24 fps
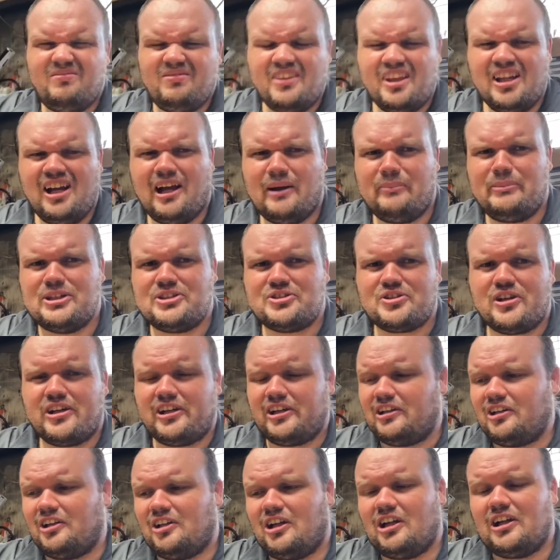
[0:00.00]
I've been drinking
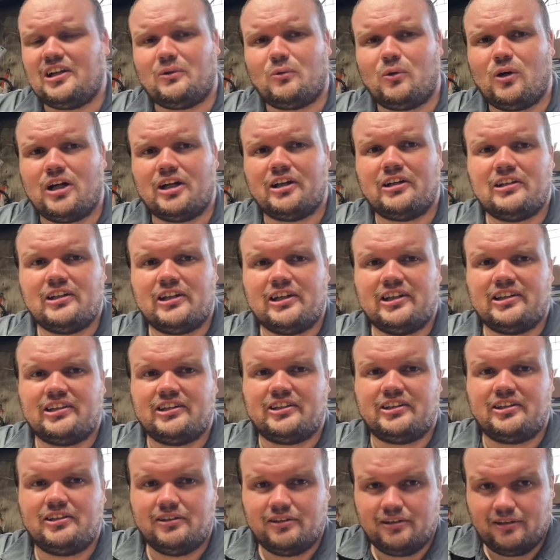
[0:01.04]
a lot of water lately.
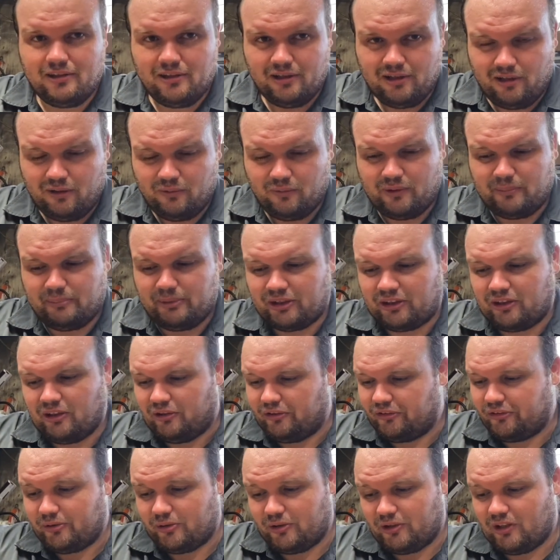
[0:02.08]
We've been going
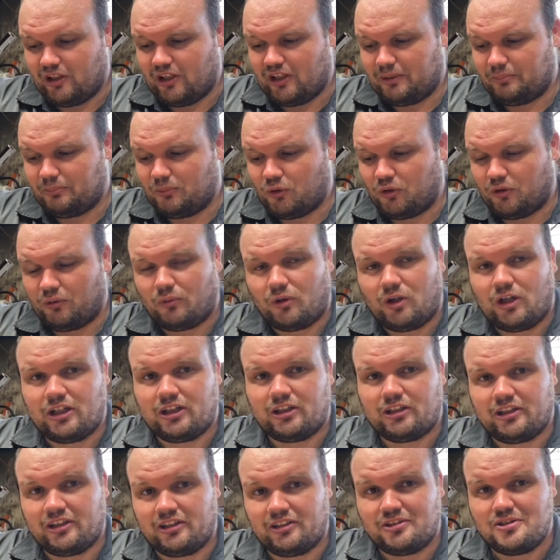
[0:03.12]
through a lot more water
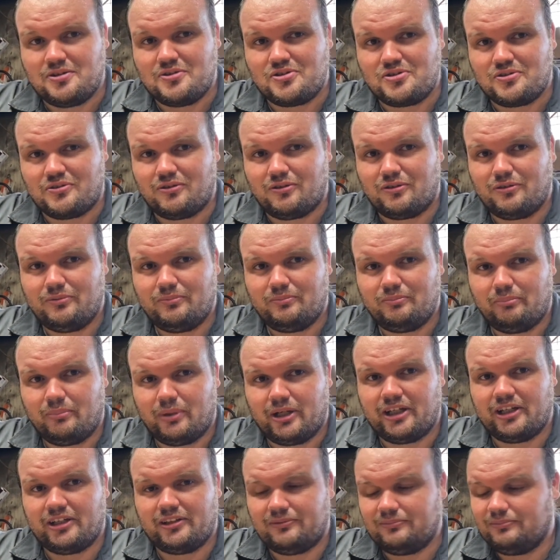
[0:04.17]
than usual,
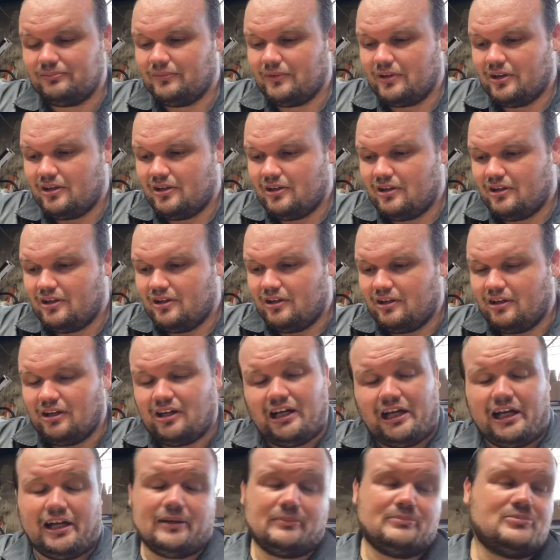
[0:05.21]
but
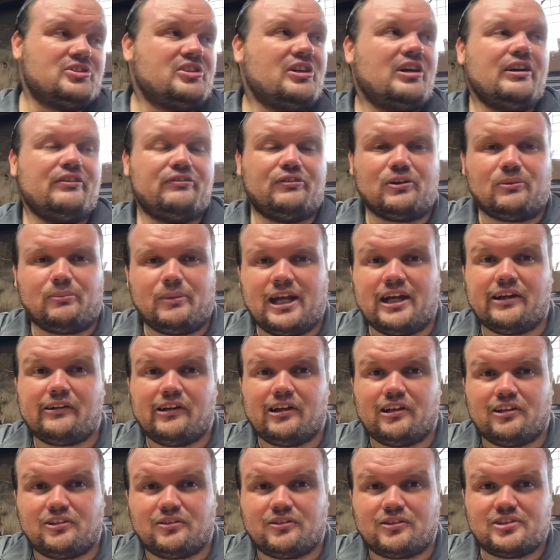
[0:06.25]
I'm sorry for the
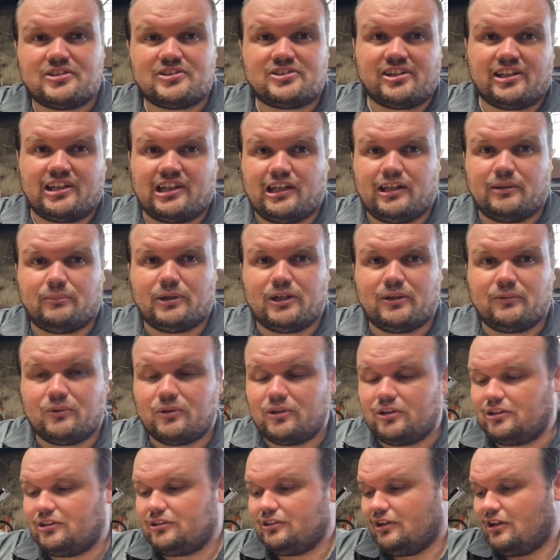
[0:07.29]
background noise. I am at
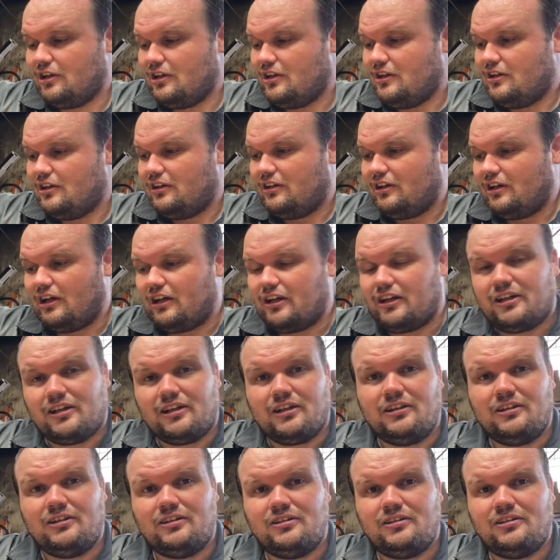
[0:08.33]
work.
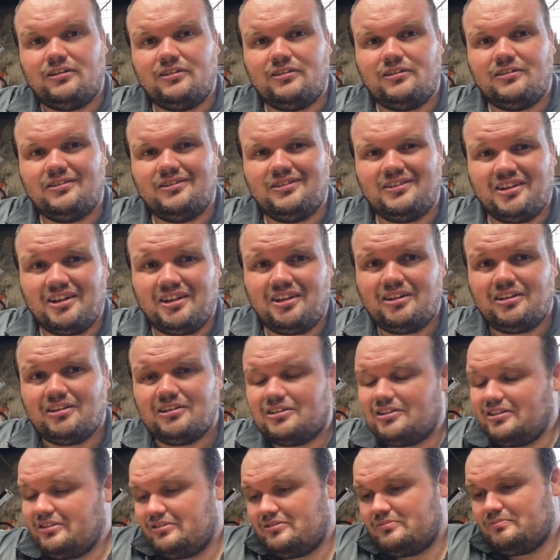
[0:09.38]

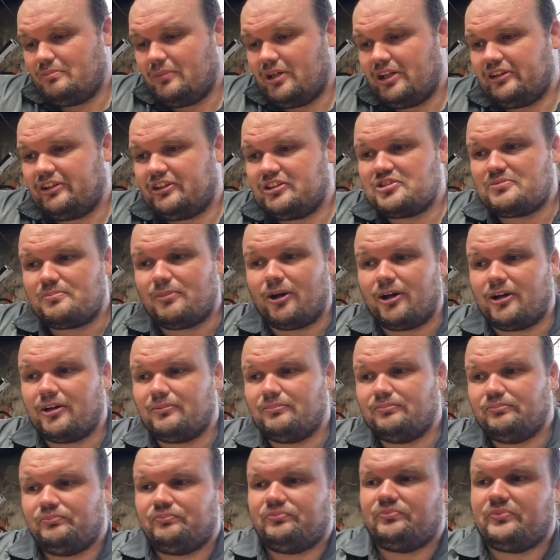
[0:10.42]
Yeah, it's my lunch break.
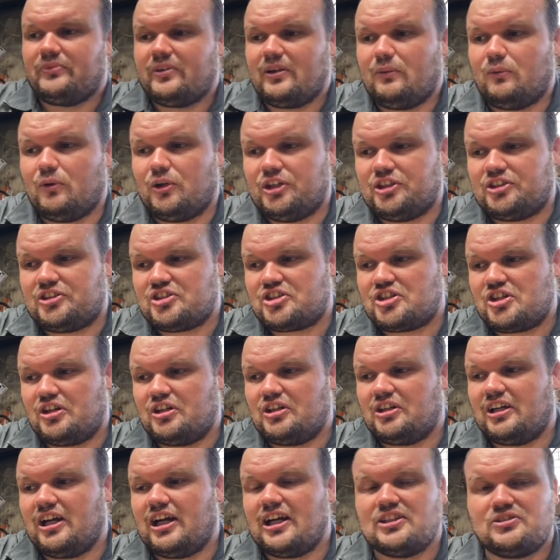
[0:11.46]
I wanted to show you
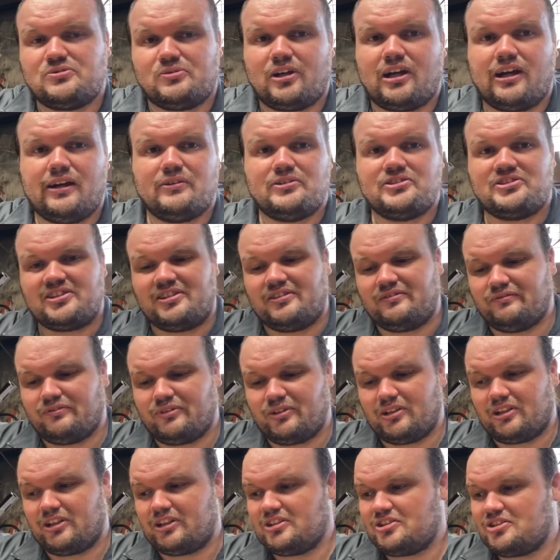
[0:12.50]
guys what I was eating for
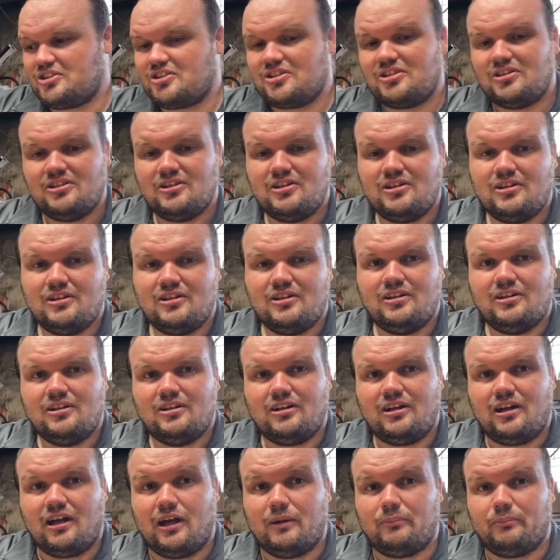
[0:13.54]
lunch.
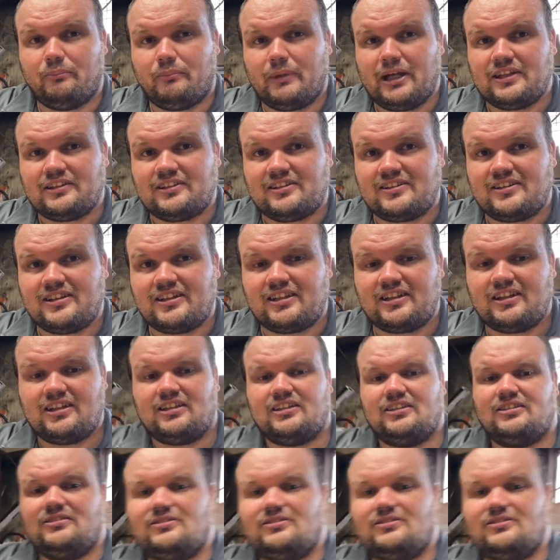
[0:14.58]
I'm about to dig in.